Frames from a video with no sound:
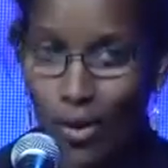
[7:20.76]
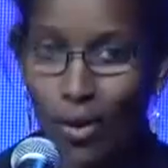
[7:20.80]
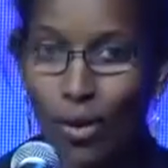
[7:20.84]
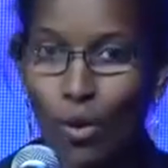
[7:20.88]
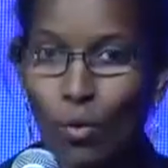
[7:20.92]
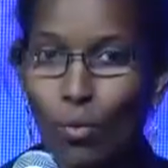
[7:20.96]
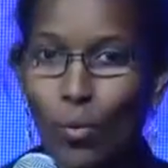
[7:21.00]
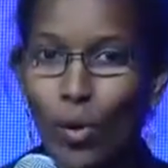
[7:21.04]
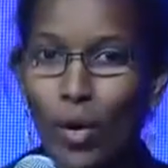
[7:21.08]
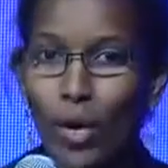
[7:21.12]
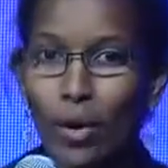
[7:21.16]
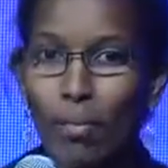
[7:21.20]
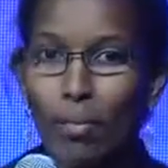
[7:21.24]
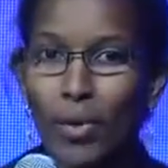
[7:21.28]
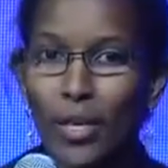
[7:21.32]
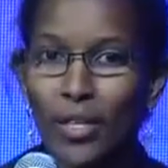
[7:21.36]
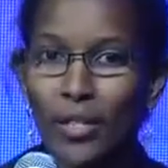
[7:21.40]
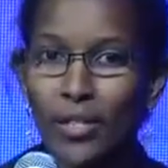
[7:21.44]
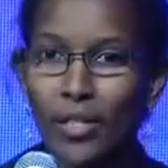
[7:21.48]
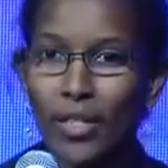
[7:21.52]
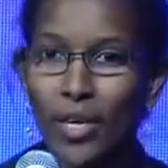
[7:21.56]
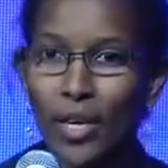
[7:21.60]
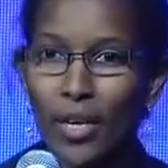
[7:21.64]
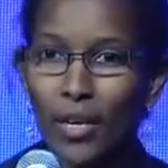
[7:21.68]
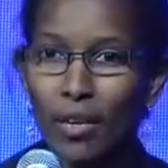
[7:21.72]
will
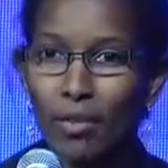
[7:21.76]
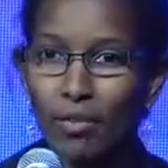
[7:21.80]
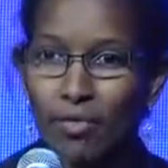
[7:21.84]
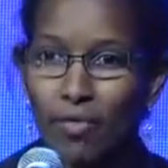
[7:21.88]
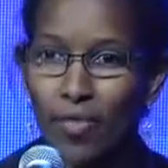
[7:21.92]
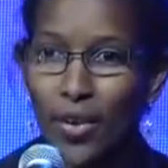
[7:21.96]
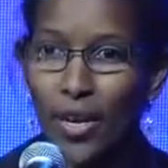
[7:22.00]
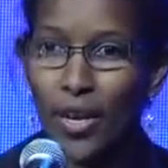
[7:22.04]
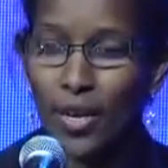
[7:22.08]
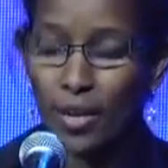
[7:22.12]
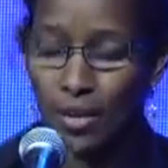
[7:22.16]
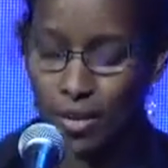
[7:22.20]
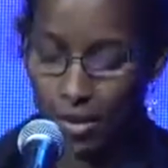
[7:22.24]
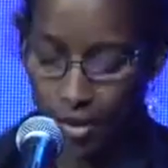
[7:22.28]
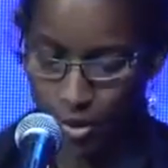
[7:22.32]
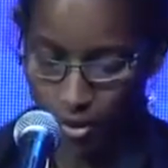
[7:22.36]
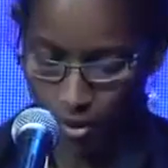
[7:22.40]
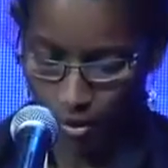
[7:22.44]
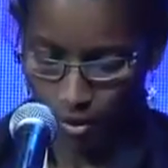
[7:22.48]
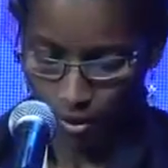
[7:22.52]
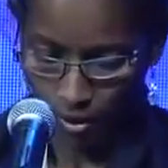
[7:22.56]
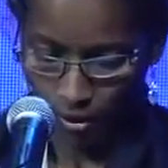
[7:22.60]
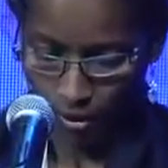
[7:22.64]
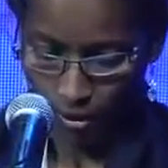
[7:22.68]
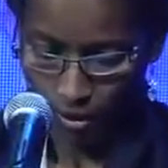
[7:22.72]
maintain faith
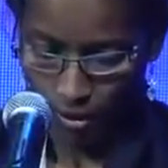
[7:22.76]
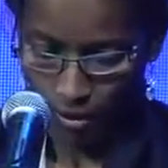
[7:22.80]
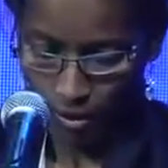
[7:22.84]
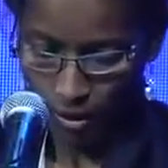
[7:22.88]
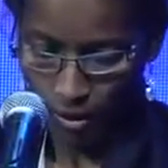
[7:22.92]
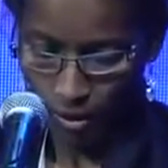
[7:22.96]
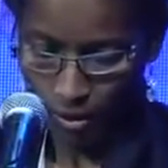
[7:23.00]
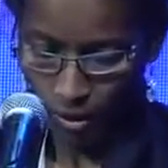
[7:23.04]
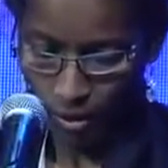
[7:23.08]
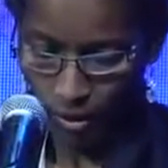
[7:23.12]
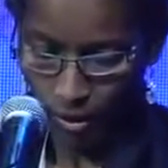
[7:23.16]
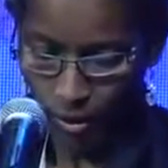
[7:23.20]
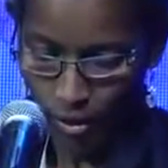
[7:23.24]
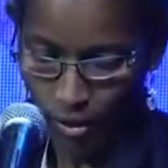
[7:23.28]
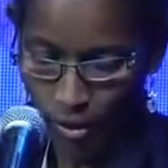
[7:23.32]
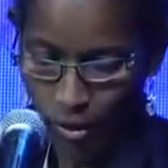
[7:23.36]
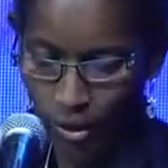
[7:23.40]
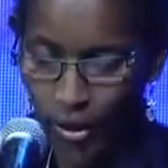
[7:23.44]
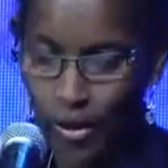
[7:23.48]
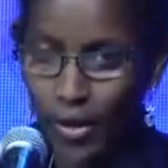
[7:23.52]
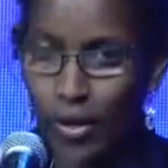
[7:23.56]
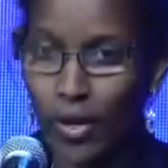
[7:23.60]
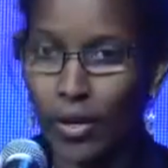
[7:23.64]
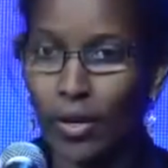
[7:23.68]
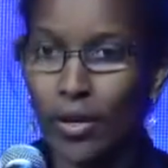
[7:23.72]

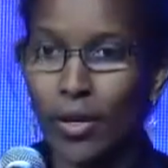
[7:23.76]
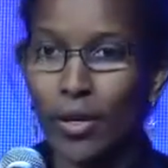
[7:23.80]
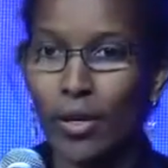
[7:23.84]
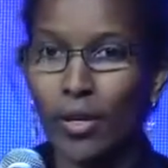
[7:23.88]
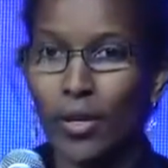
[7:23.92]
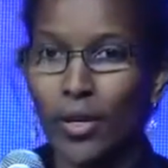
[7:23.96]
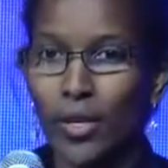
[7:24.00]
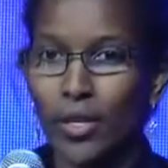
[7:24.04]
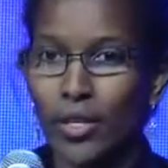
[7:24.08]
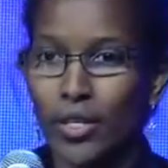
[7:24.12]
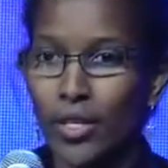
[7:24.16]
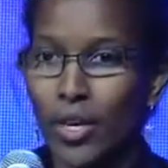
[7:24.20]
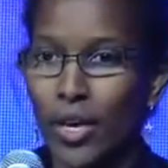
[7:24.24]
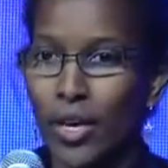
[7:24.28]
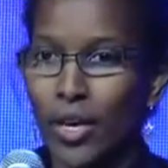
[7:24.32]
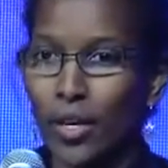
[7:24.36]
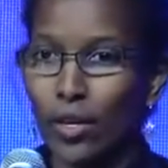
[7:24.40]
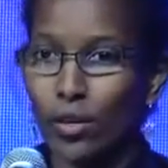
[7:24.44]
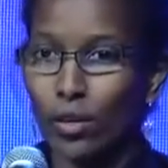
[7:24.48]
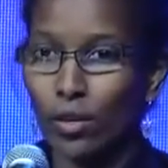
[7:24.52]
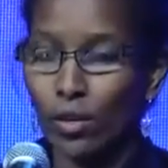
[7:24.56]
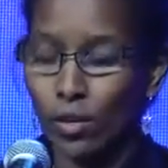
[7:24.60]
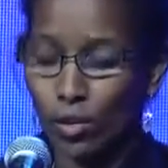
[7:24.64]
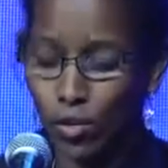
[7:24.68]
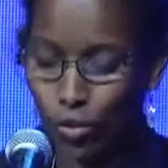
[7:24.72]
in
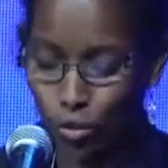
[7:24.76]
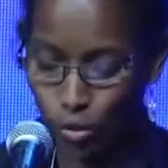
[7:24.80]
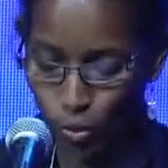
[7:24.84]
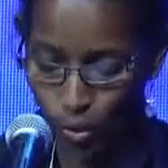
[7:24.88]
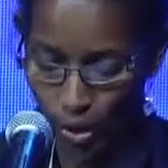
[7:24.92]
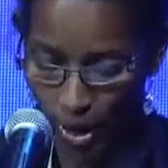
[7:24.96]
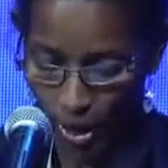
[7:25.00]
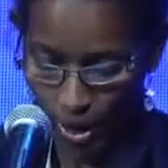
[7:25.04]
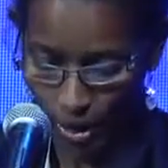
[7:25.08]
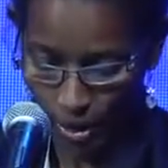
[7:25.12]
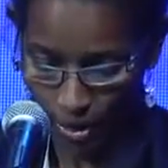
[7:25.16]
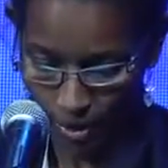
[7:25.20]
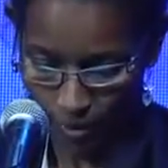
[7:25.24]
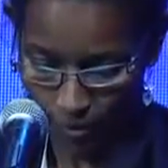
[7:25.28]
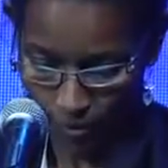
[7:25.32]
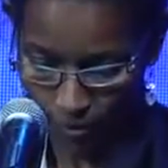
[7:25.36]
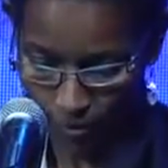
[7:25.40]
Israel today.